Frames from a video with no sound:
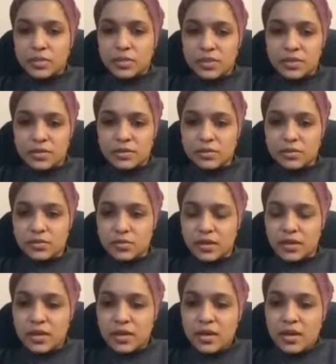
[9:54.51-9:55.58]
tumor cells, where
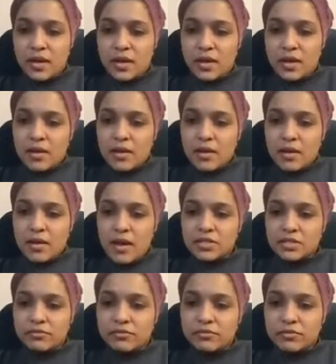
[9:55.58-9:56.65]
they
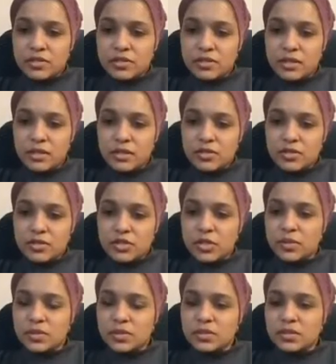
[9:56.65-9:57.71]
have different
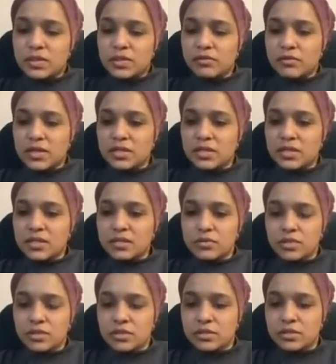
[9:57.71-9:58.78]
tumor doubling rates
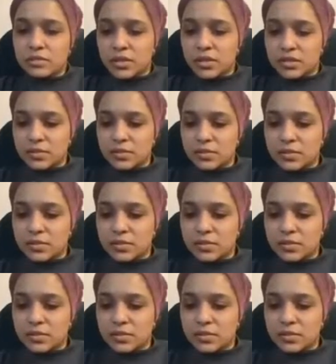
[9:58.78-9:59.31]
according to the blood